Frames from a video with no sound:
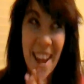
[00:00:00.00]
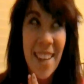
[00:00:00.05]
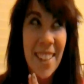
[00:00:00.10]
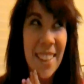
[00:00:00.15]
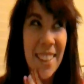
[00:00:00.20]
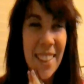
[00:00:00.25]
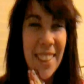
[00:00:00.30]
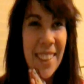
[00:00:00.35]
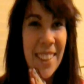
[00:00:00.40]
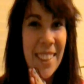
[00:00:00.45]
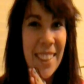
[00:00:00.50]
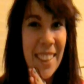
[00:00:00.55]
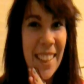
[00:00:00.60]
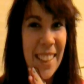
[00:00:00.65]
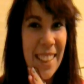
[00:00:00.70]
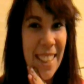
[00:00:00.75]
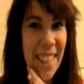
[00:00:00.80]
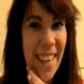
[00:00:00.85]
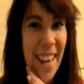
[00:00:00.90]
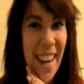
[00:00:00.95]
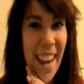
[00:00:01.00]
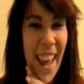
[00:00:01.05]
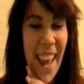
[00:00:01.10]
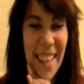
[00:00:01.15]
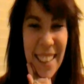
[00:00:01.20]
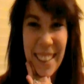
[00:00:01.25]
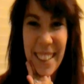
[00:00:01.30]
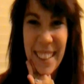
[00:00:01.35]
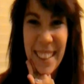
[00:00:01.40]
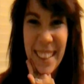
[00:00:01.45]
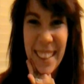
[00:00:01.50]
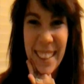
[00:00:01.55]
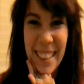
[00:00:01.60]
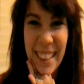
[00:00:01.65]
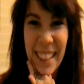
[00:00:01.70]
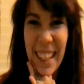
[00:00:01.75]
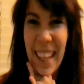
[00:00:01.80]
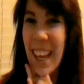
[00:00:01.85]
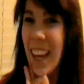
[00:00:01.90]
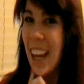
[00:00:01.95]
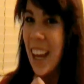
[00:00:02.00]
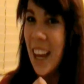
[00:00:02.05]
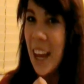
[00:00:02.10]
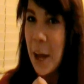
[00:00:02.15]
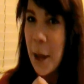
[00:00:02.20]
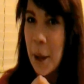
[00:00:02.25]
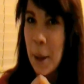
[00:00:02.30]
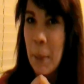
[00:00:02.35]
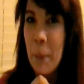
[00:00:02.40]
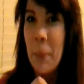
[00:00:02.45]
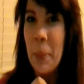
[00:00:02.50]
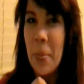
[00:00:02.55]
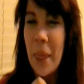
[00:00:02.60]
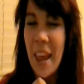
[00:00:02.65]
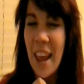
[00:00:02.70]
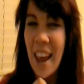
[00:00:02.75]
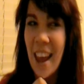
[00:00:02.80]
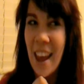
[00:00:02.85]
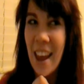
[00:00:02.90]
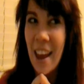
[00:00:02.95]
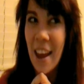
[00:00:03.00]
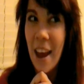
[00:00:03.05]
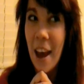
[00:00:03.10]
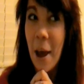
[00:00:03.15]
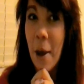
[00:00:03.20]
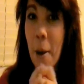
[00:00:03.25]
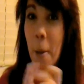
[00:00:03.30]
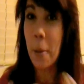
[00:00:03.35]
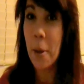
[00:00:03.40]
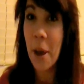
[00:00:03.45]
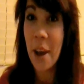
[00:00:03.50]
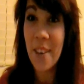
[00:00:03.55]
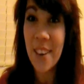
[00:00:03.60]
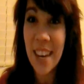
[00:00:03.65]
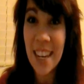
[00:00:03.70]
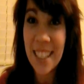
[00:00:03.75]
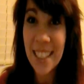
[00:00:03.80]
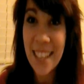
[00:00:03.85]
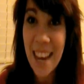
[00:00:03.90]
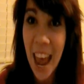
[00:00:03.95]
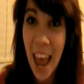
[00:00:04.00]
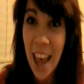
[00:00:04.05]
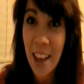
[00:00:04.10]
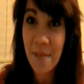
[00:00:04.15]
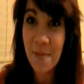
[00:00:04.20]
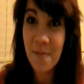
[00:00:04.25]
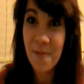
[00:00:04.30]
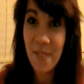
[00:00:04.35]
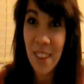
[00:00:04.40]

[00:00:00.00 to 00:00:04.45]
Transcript: that's that's it, I guess. Um, I hope you have a nice day.